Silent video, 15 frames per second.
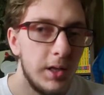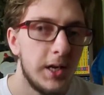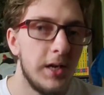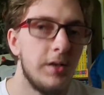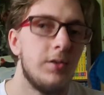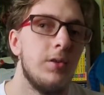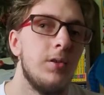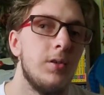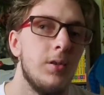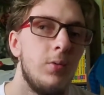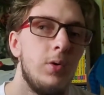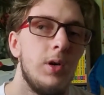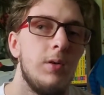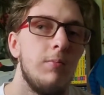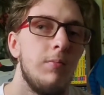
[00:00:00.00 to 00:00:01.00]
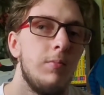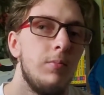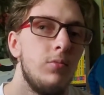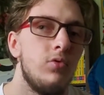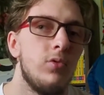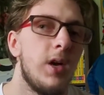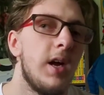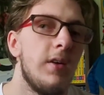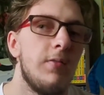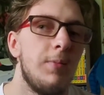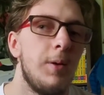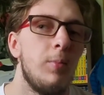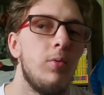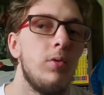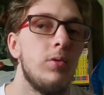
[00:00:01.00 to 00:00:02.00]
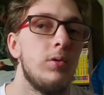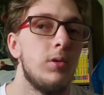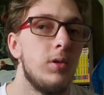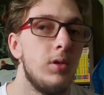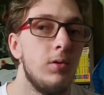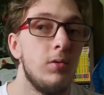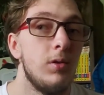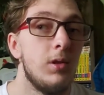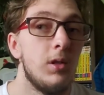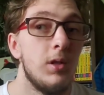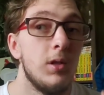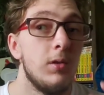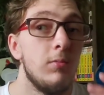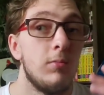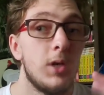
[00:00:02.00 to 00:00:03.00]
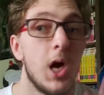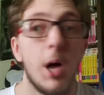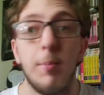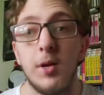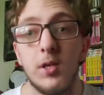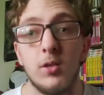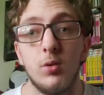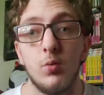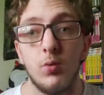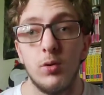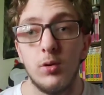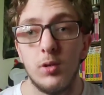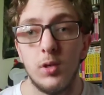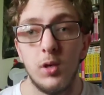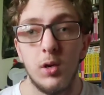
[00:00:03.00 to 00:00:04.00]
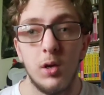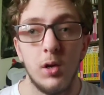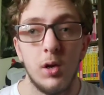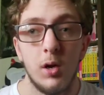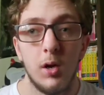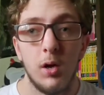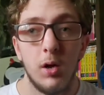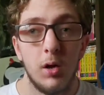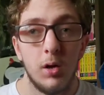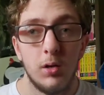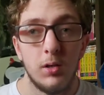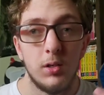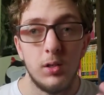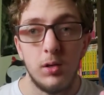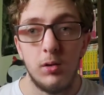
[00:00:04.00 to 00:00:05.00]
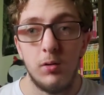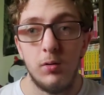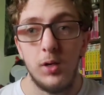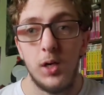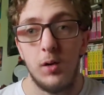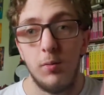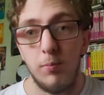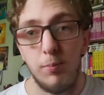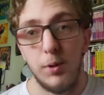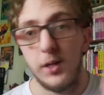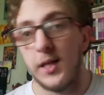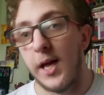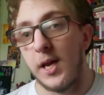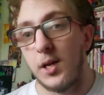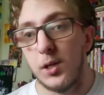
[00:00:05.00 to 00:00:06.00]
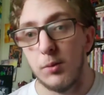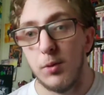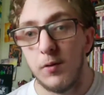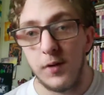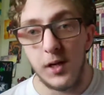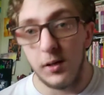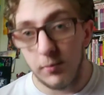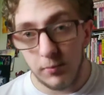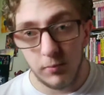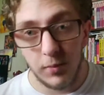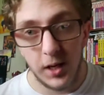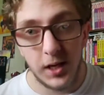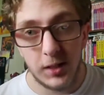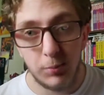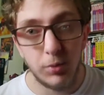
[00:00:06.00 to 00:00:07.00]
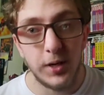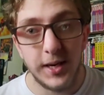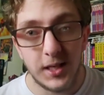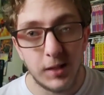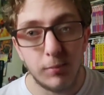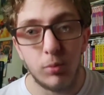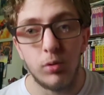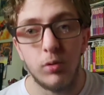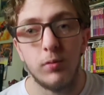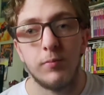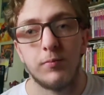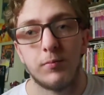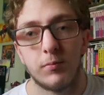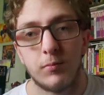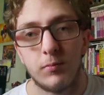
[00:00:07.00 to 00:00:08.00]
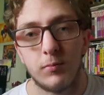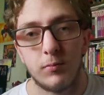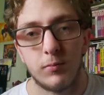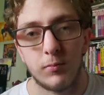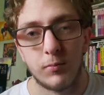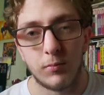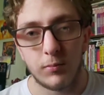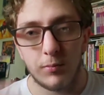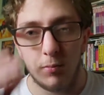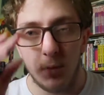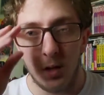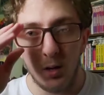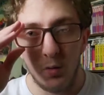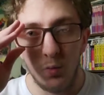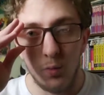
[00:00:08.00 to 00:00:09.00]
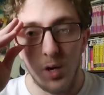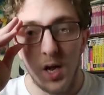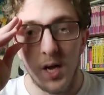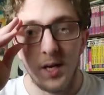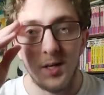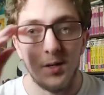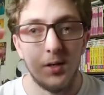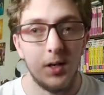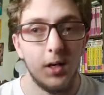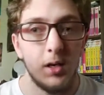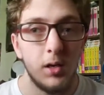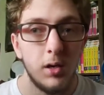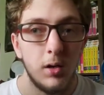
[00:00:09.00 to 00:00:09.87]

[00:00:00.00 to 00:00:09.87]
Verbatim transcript: characters are what drive people to the comic stores. So, you know, put that in your movie. It's pretty simple. We're not here to